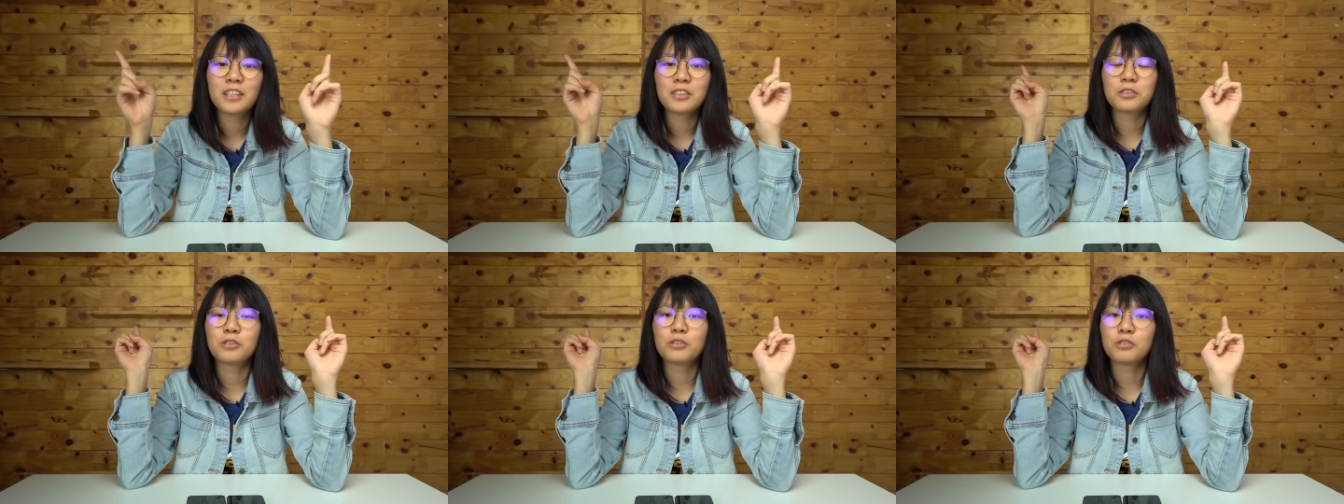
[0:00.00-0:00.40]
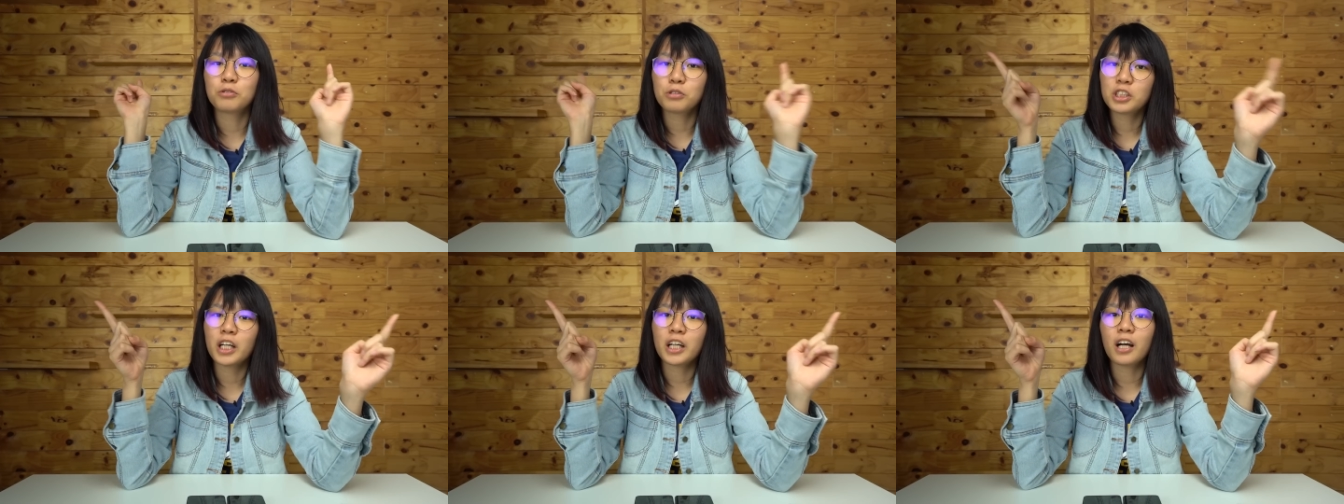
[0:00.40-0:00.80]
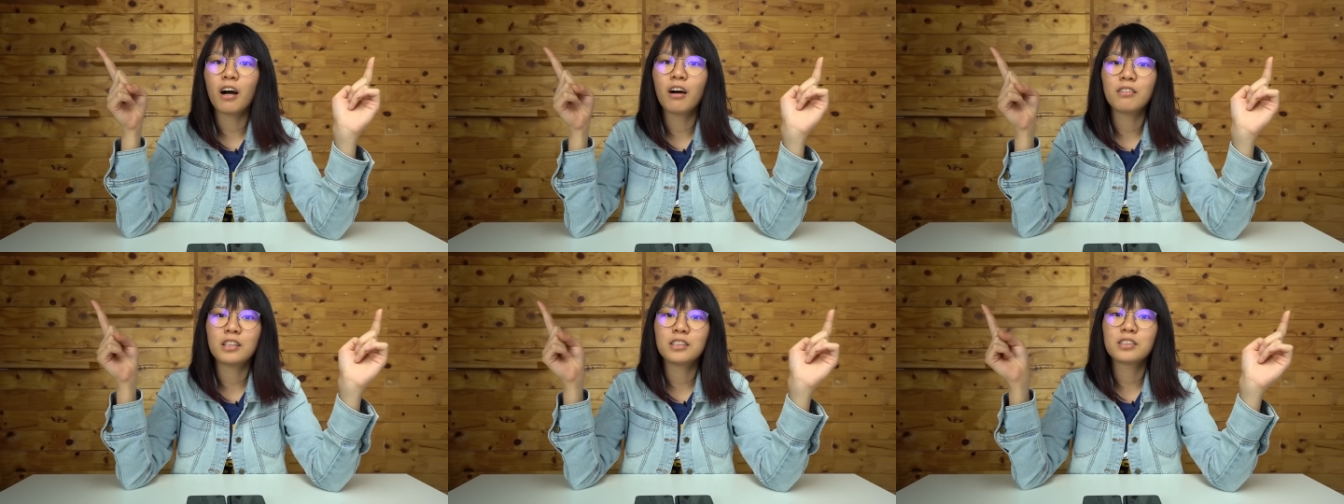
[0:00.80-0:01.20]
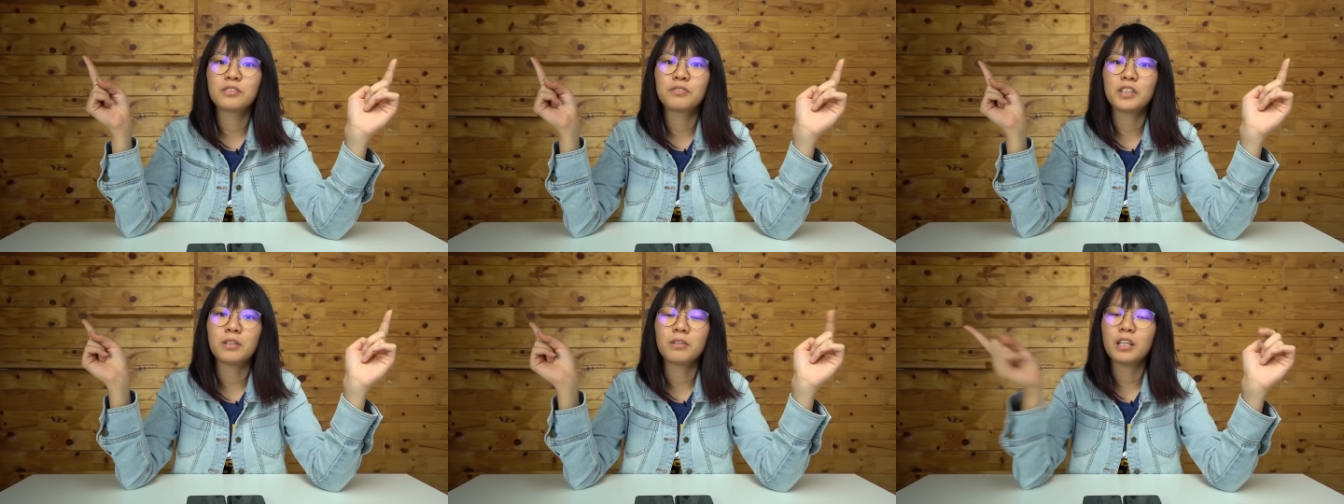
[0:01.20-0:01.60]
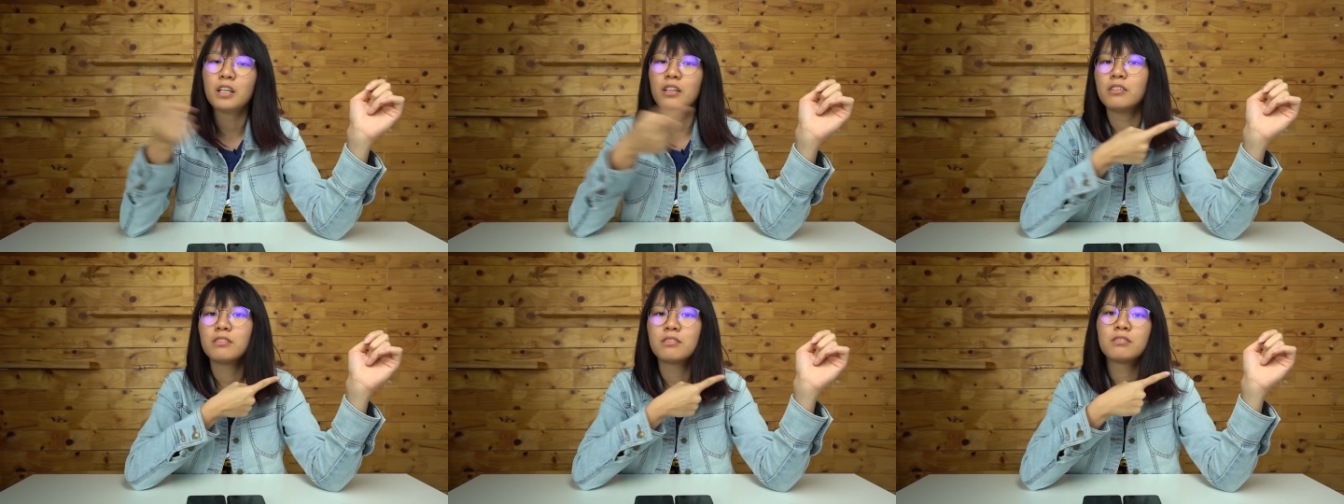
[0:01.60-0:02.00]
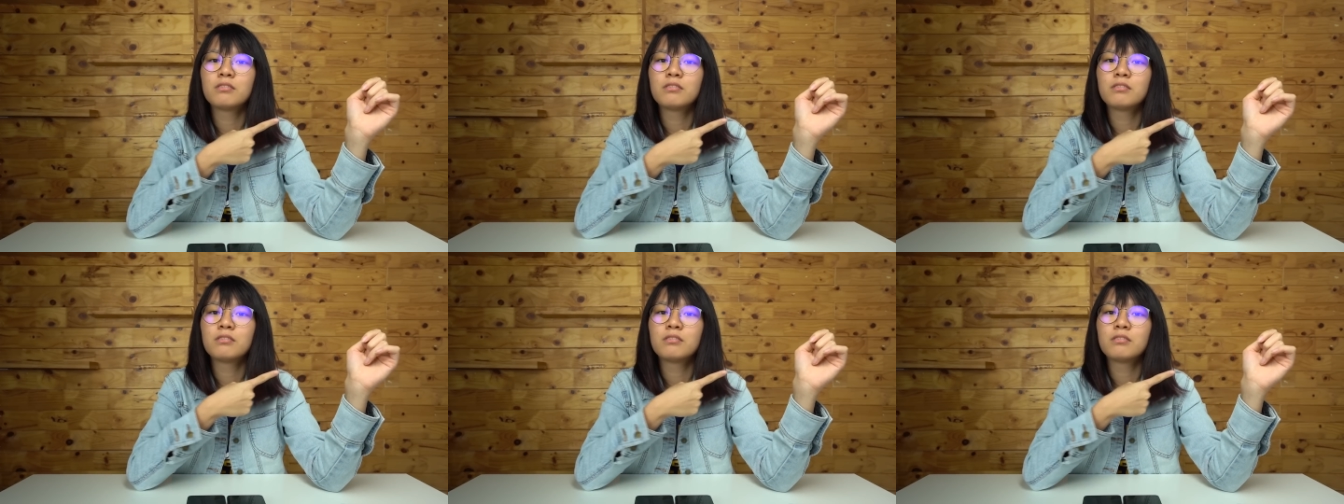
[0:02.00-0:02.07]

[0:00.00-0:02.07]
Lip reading: So do check out our latest video here,